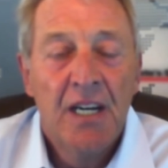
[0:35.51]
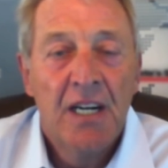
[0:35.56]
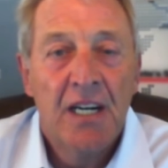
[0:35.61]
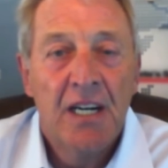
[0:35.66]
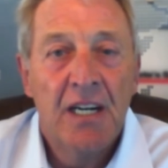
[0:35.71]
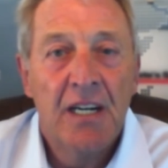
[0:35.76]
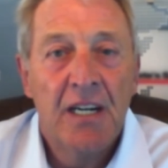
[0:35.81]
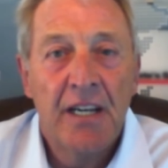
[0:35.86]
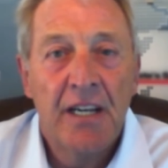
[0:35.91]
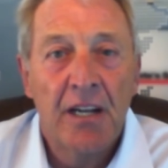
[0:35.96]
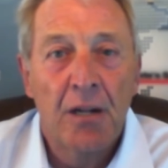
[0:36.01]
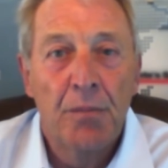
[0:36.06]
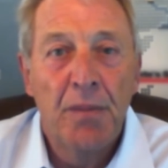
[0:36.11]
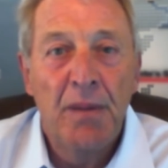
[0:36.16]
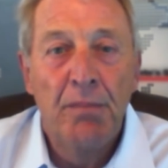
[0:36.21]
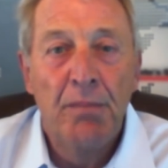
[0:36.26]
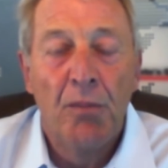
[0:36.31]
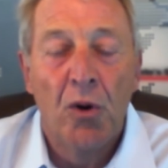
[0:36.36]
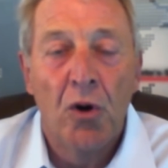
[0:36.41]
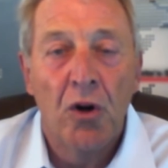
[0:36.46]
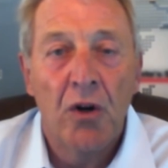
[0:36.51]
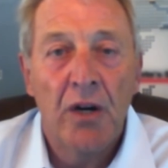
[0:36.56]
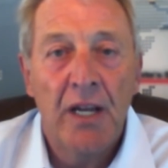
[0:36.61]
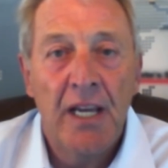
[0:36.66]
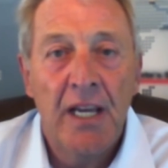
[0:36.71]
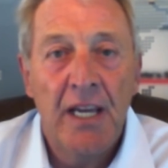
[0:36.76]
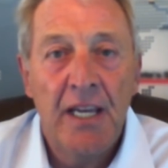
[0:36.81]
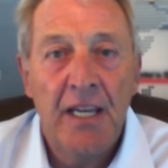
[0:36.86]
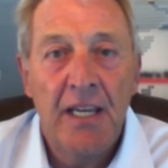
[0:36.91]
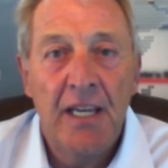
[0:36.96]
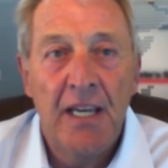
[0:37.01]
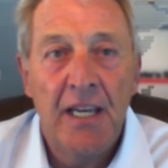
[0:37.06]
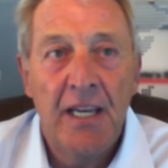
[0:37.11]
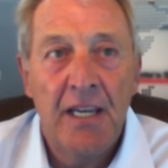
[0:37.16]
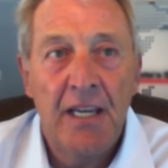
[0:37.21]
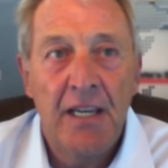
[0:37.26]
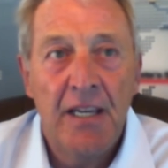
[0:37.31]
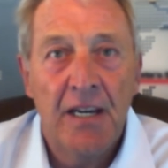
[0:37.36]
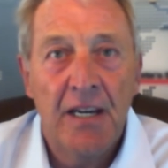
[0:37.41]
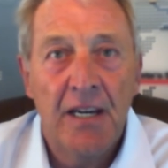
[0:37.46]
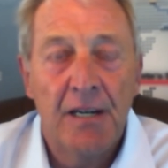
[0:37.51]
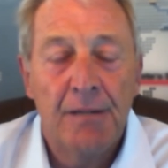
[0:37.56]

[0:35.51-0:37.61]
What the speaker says: It'll be more a